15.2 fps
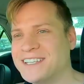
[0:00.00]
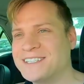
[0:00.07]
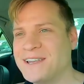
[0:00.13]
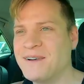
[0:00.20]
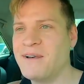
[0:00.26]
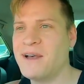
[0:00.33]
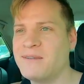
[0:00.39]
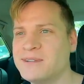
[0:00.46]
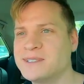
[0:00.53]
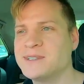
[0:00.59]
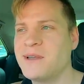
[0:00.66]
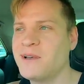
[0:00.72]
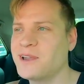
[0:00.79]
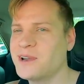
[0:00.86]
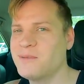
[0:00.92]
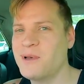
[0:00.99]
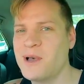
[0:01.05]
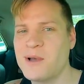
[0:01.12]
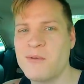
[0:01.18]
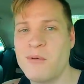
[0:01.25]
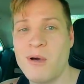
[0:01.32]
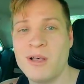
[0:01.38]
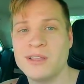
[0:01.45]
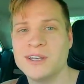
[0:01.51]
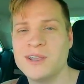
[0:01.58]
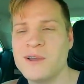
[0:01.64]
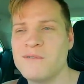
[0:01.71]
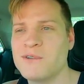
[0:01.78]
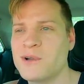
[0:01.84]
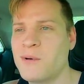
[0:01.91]
so I was talking about quality
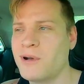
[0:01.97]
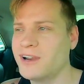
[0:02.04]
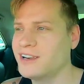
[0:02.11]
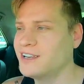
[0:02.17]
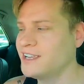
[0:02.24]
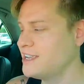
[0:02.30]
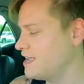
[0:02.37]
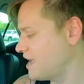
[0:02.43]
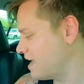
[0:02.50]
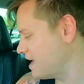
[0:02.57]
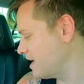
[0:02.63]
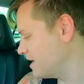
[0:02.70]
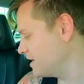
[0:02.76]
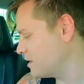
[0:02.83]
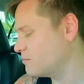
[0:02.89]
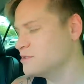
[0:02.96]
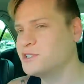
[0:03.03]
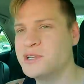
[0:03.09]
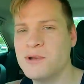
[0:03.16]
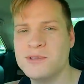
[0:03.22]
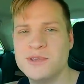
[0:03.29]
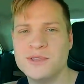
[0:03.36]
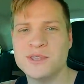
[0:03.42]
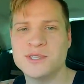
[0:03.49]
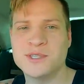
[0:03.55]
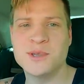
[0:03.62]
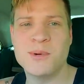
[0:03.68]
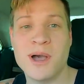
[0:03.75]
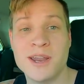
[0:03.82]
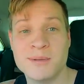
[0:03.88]
over quantity and I was showing you the
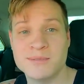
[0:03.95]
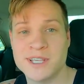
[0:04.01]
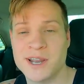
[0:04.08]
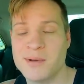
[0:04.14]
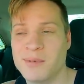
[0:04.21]
two items that I